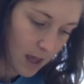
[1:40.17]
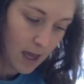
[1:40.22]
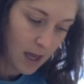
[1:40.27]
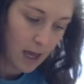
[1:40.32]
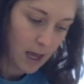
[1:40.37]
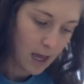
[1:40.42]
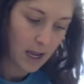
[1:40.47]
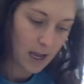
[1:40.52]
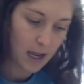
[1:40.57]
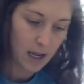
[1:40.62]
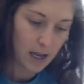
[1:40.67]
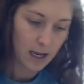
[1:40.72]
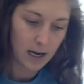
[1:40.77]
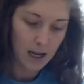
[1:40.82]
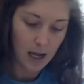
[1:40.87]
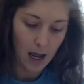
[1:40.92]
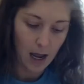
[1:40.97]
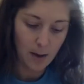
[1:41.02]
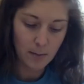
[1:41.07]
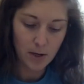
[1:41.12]
And
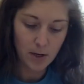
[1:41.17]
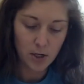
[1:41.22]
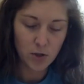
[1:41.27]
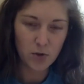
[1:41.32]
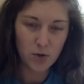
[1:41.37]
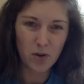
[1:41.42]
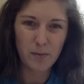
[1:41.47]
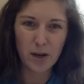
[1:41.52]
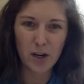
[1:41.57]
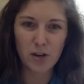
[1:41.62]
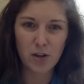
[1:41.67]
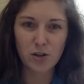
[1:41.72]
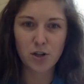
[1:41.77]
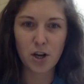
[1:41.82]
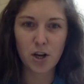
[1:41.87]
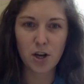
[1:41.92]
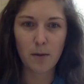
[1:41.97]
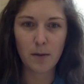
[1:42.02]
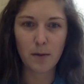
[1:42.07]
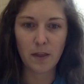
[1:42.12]
I'm going to do a better
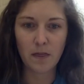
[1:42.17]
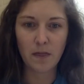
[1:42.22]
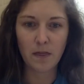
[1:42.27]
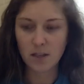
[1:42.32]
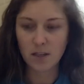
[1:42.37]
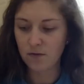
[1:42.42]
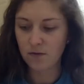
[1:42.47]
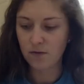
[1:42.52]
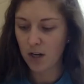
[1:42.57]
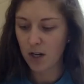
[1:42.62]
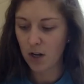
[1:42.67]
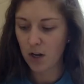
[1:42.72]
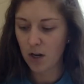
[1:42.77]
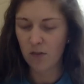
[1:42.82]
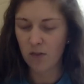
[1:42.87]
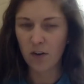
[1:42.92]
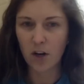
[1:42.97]
job in this video of